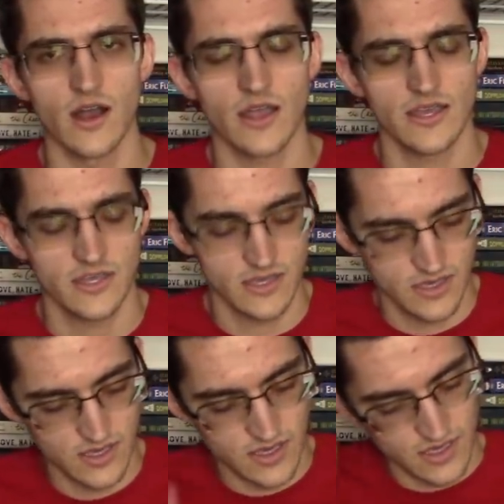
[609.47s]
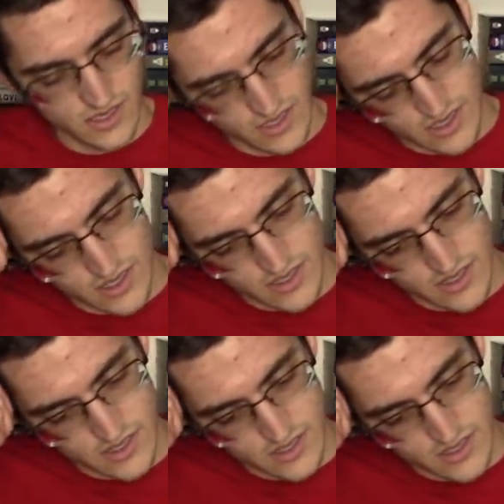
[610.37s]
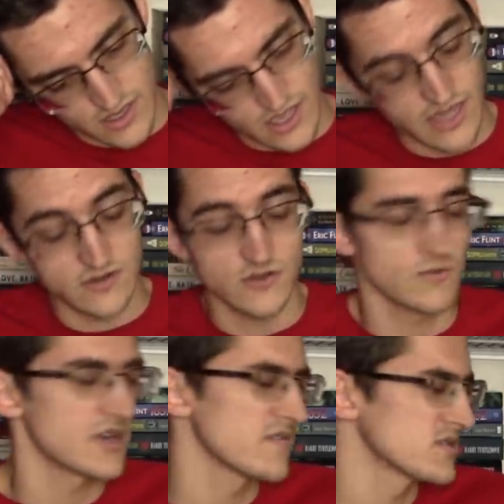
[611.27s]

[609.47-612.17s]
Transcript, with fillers: I don't know, whatever.